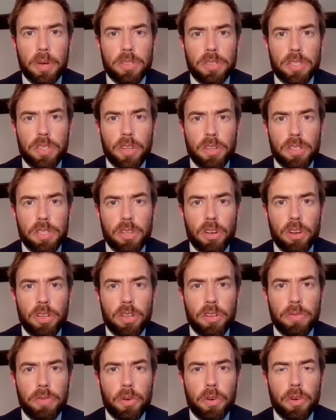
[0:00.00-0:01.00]
most of those
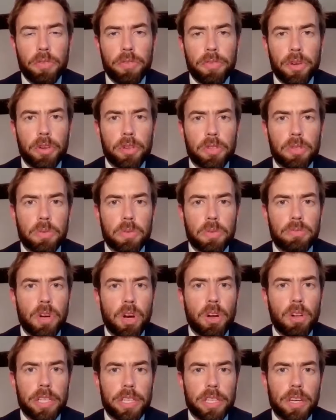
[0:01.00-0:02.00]
loan deferrals were
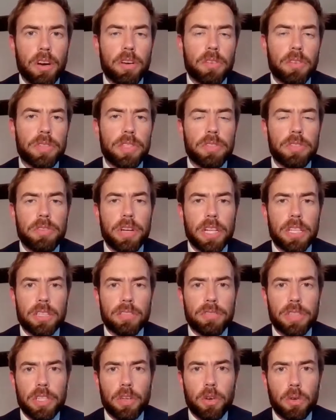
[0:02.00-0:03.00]
rolling off in a
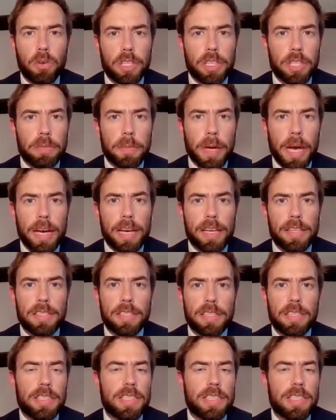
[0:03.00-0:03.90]
relatively orderly pace,